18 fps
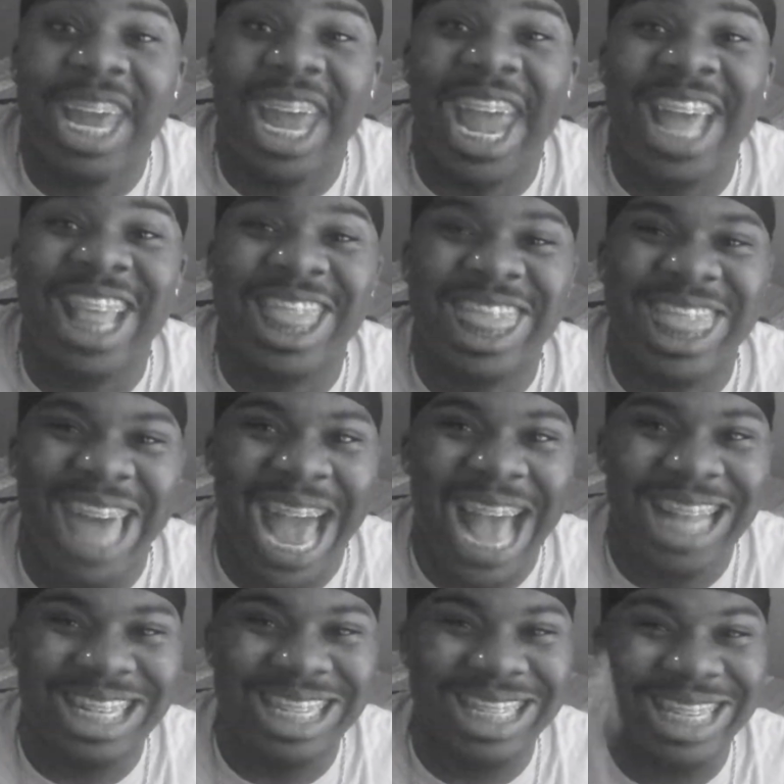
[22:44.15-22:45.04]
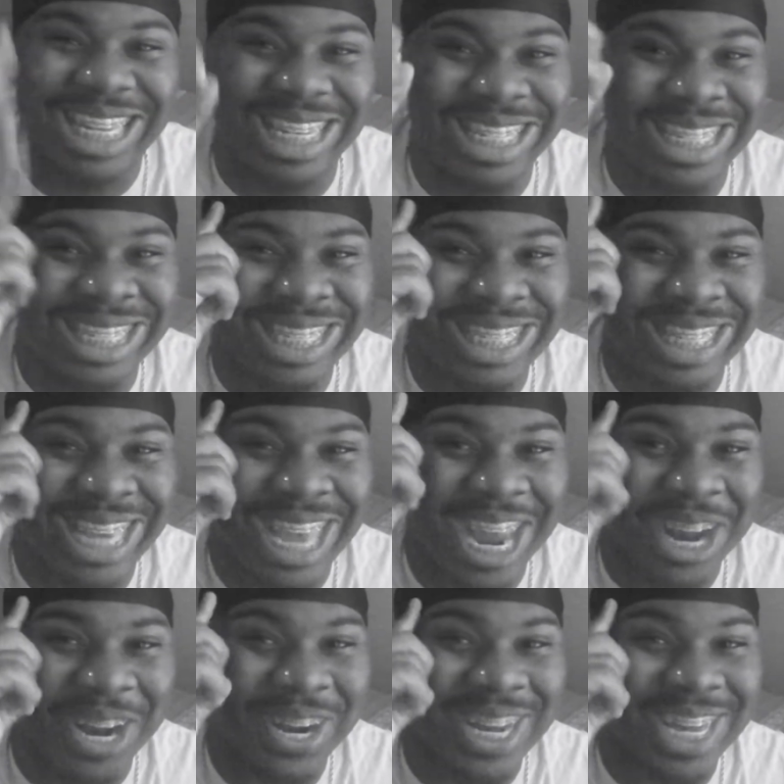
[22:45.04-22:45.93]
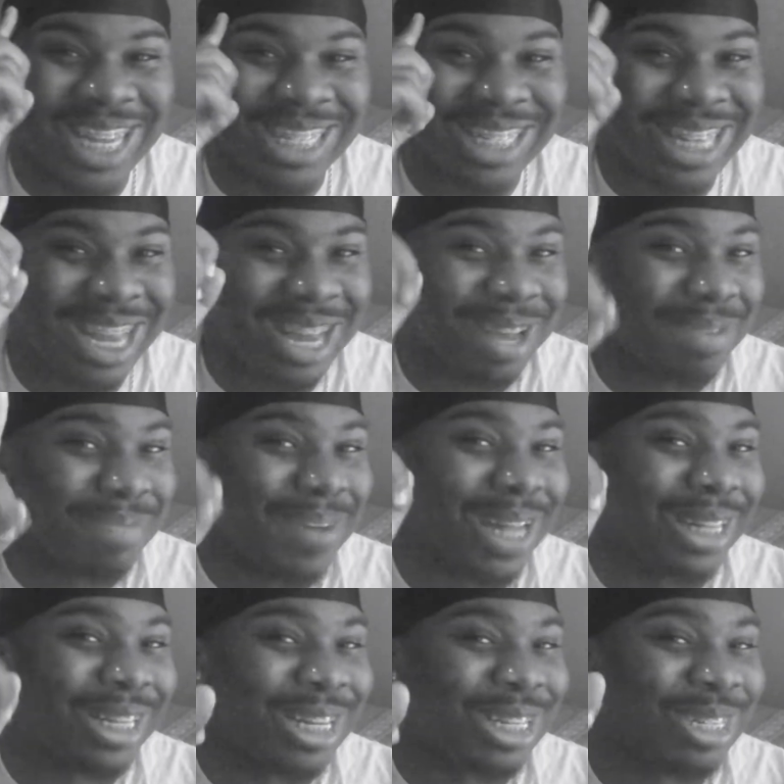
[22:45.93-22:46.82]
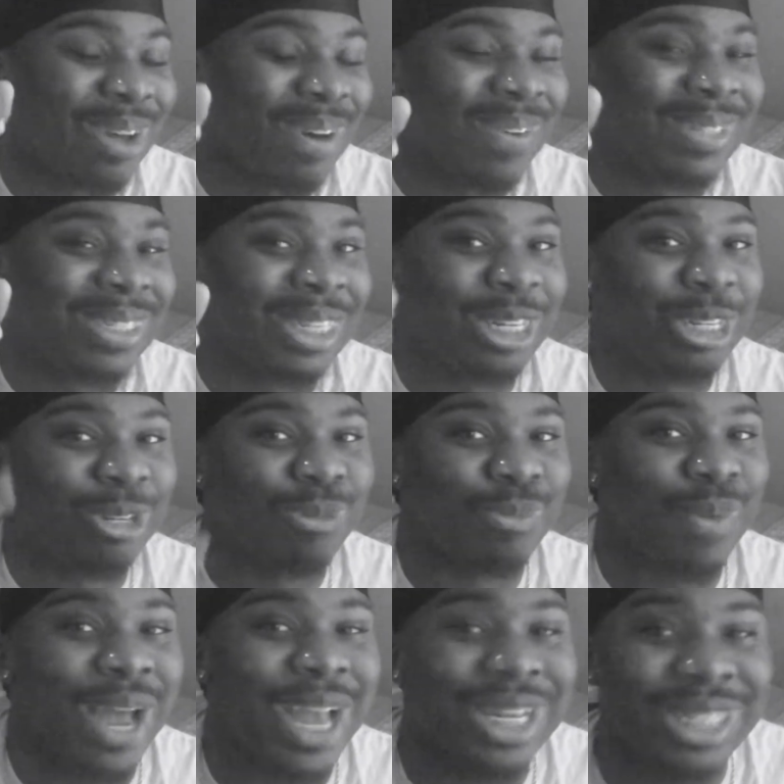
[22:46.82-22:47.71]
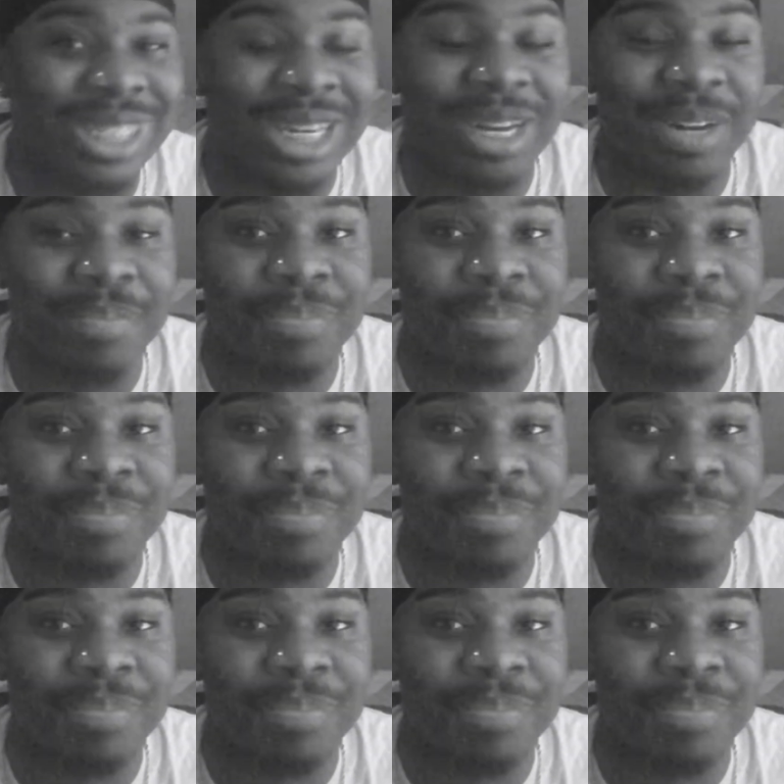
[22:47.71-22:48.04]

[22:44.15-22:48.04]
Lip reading: And that's the scariest thing about this whole situation.